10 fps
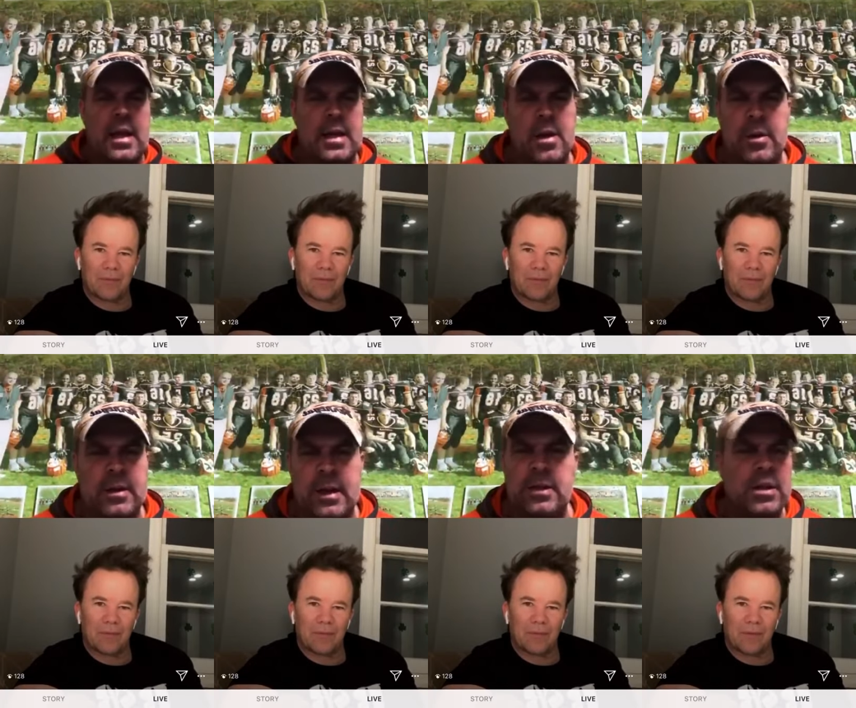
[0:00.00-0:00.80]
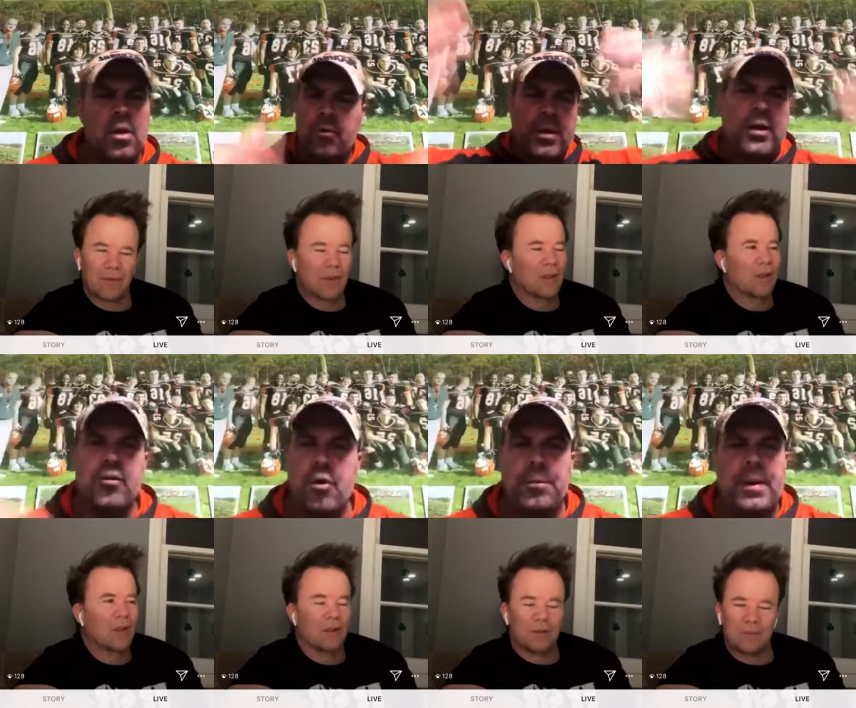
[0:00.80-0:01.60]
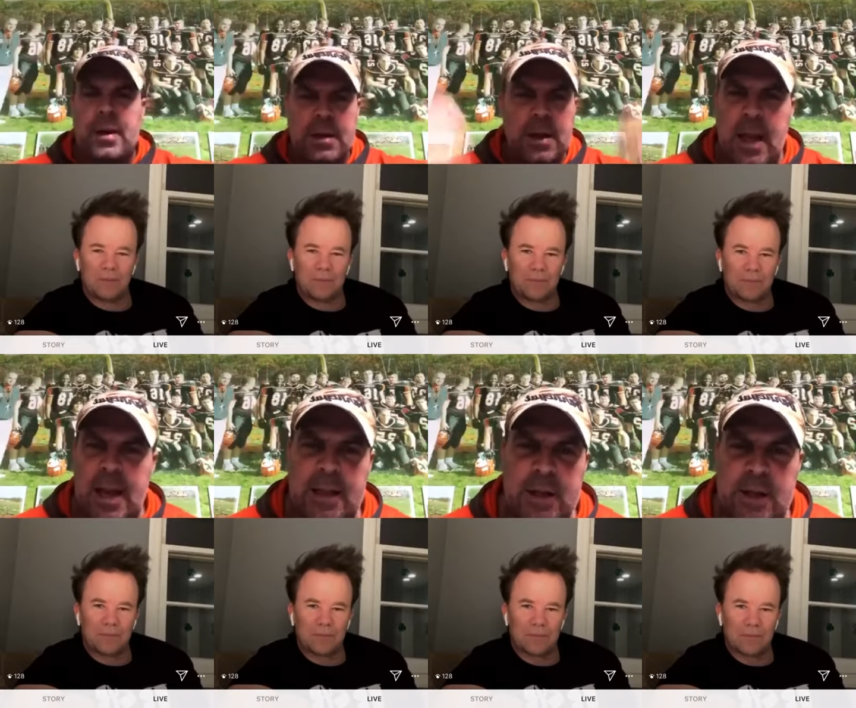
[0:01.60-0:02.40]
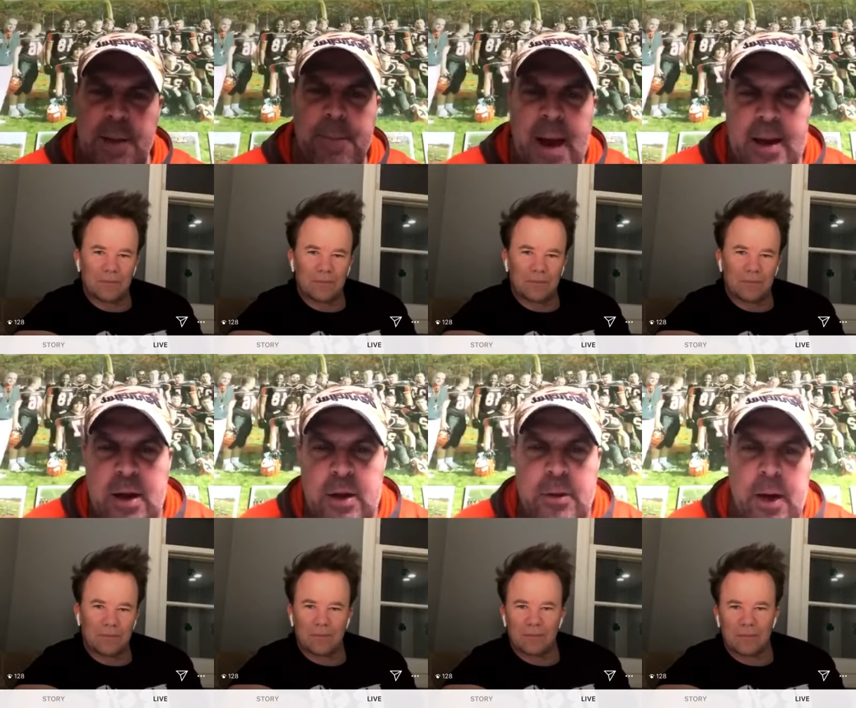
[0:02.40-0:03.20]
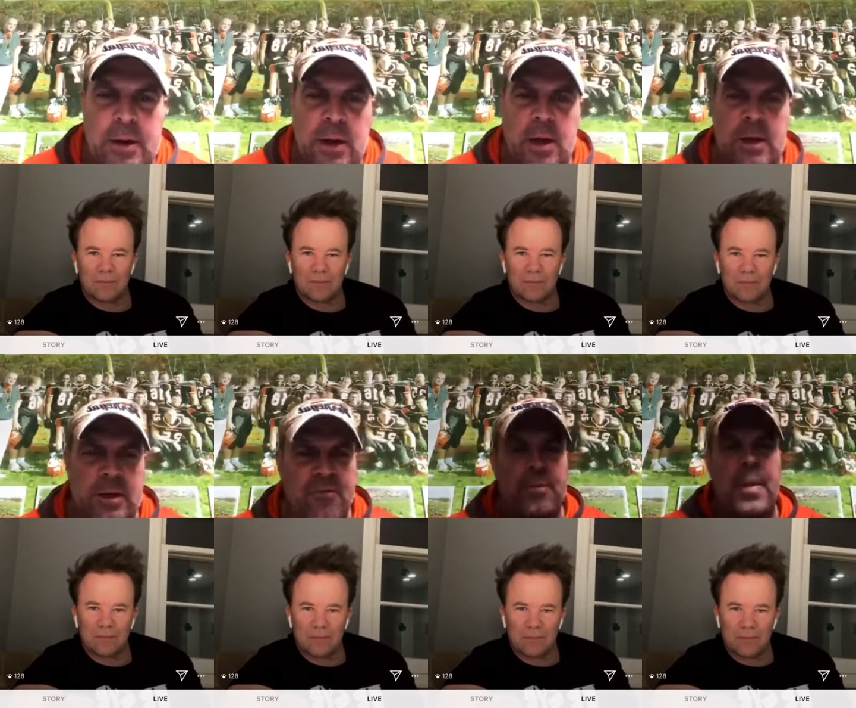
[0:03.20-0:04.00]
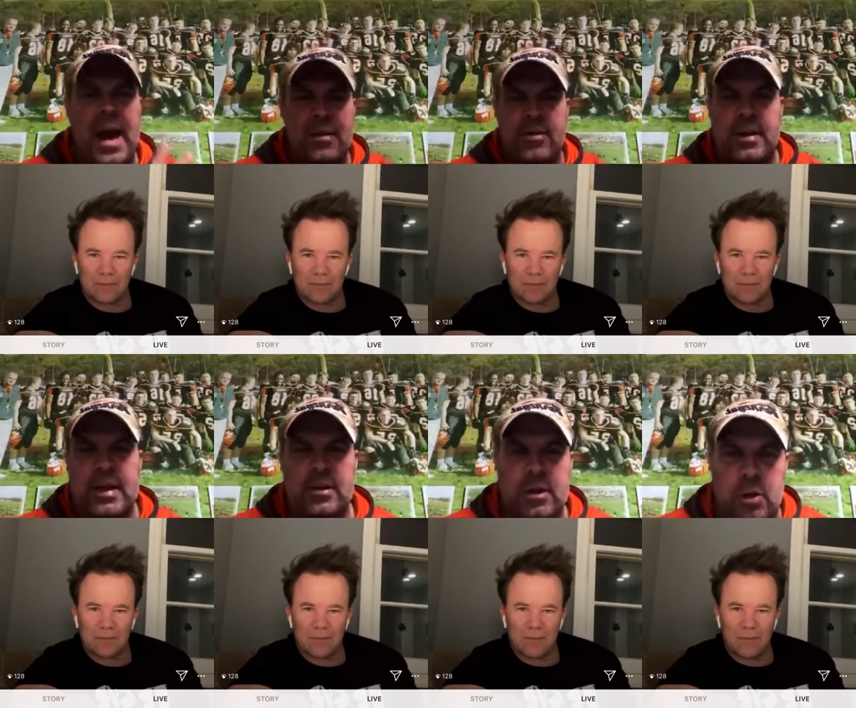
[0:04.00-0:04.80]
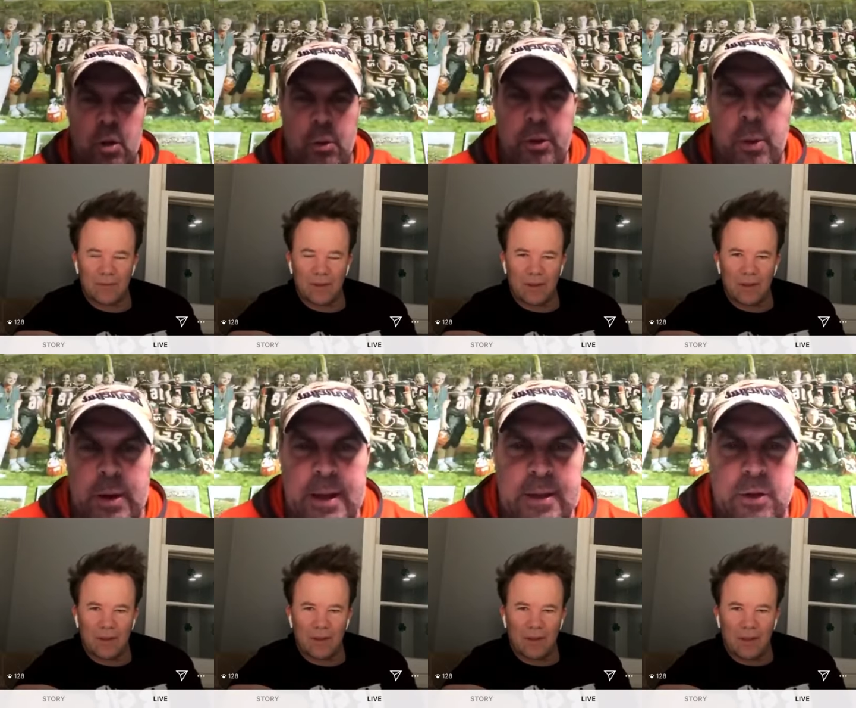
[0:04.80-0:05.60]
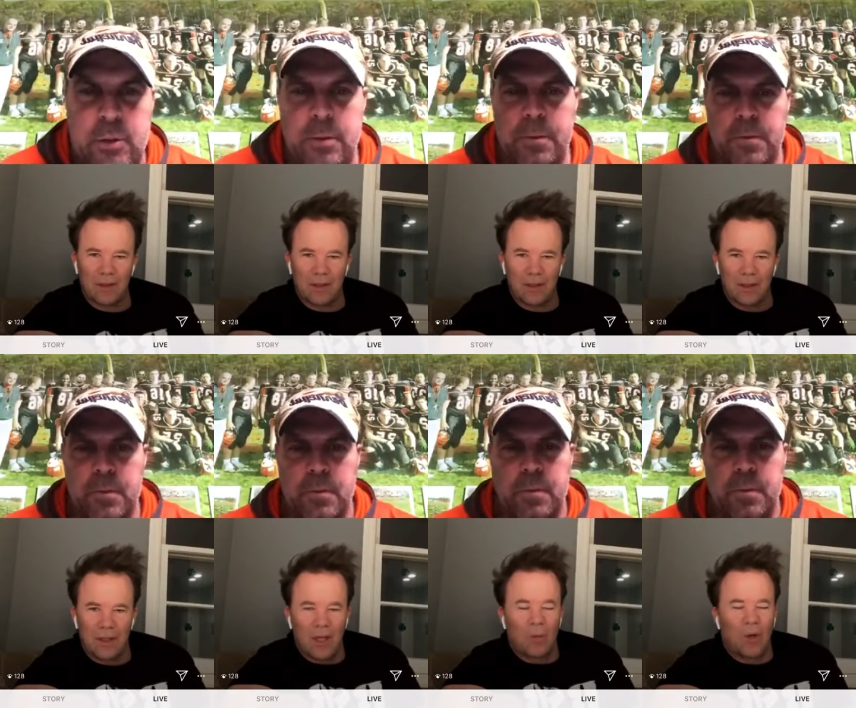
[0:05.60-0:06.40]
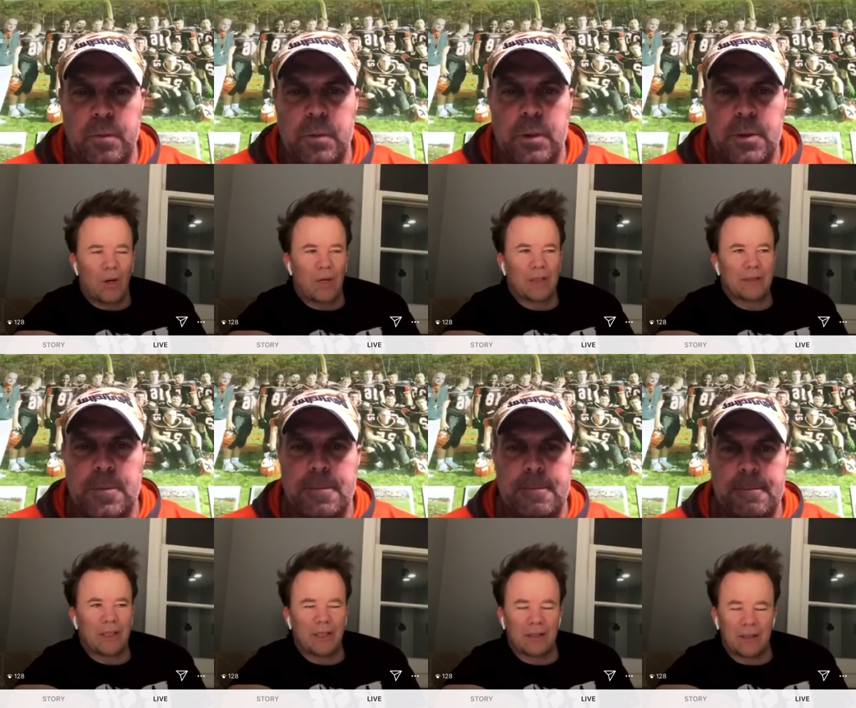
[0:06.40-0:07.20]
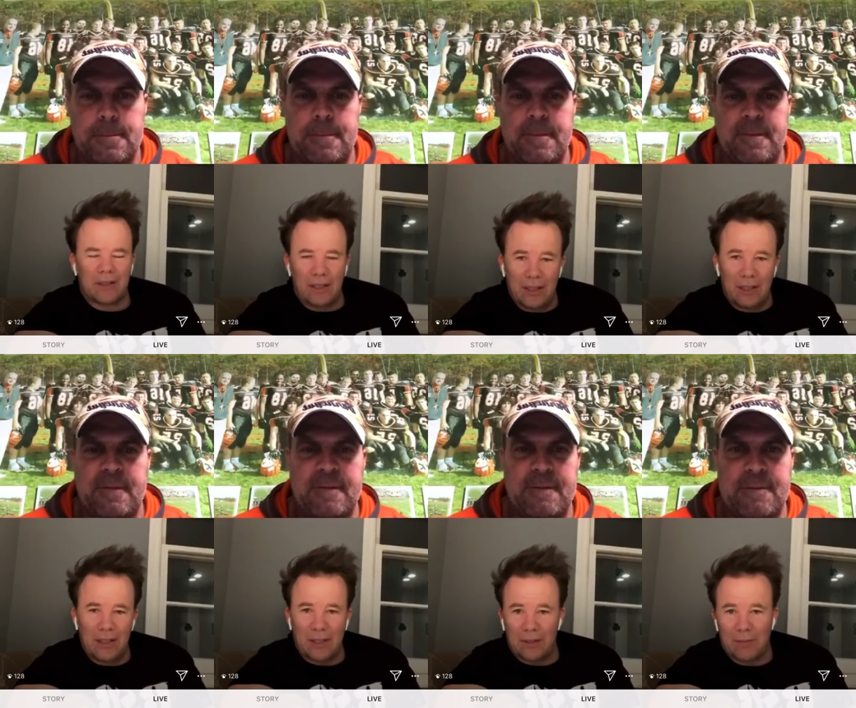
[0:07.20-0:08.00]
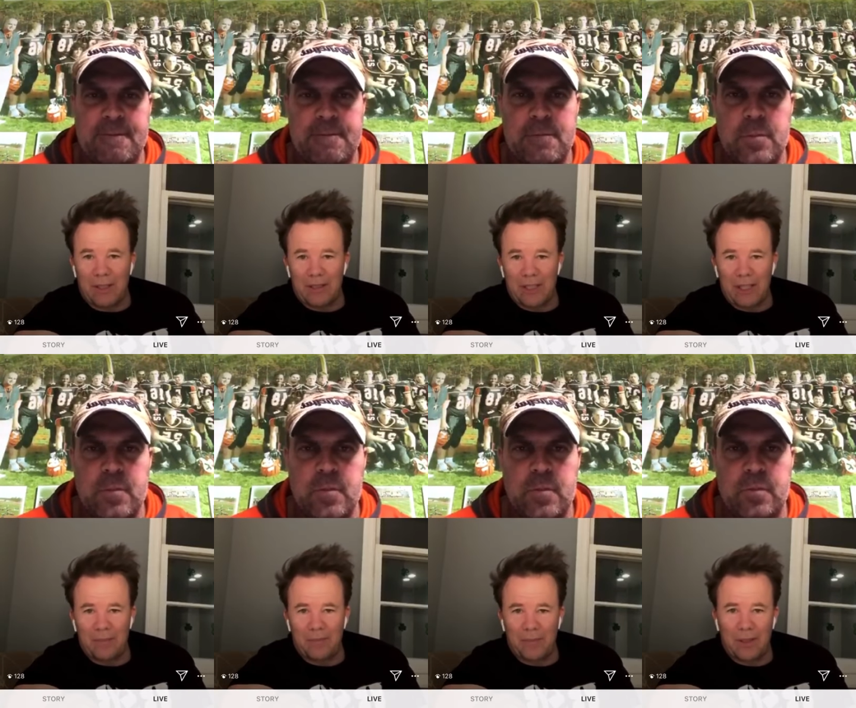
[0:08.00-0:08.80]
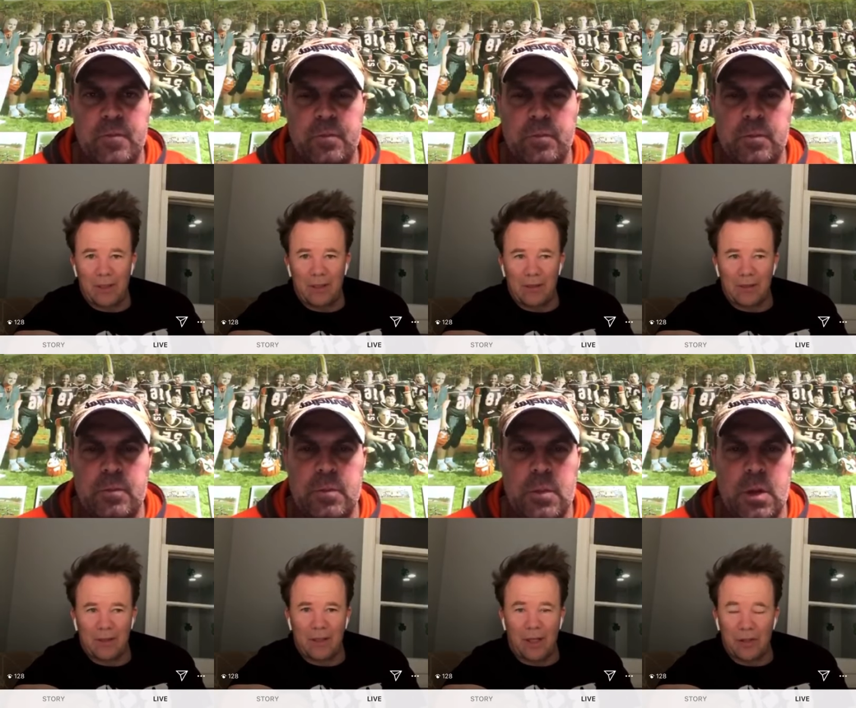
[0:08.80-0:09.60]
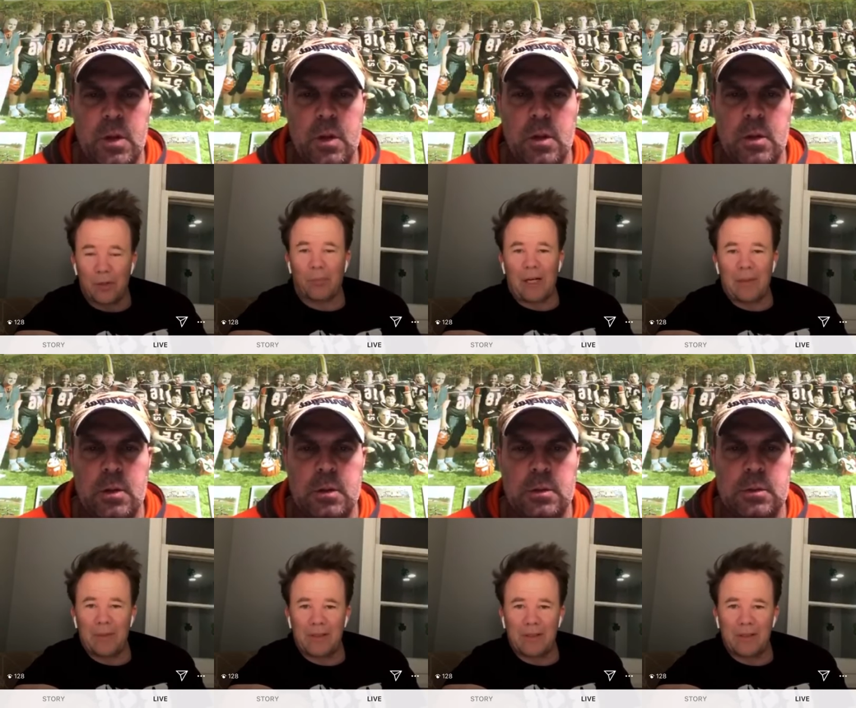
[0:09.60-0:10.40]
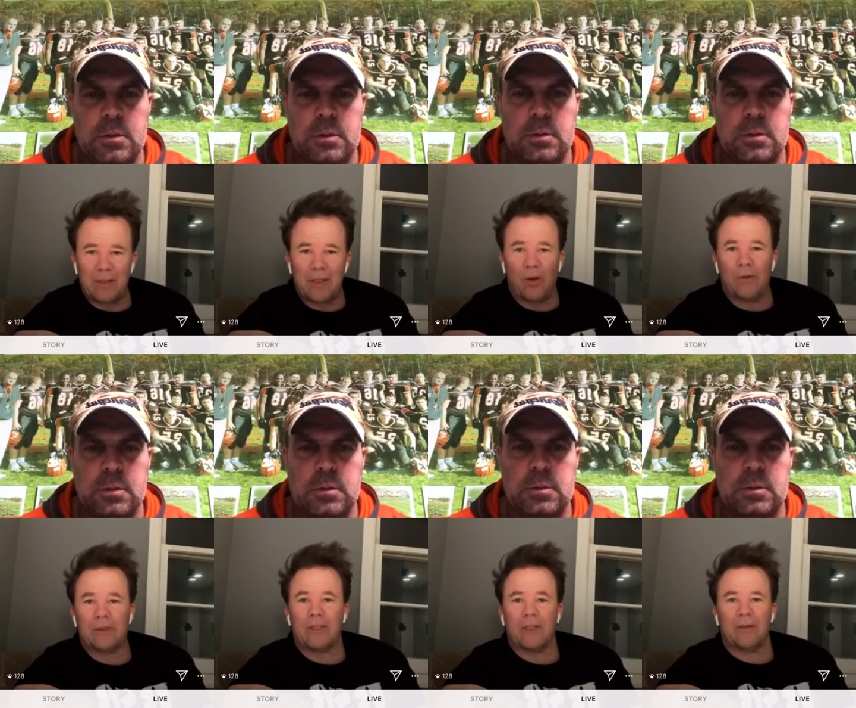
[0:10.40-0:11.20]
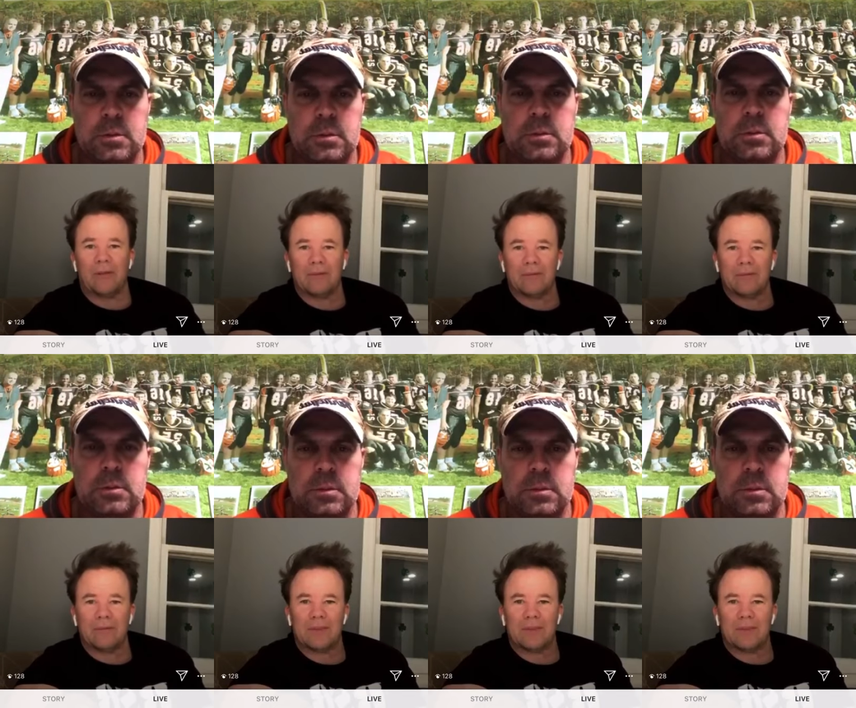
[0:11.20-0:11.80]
Speaker 1: and let's regroup and, and let's get back on, on, a, on a different path and get to the goal you want to get to?
Speaker 2: Well, I'll tell you, the key thing is my job is under promise and over deliver. So you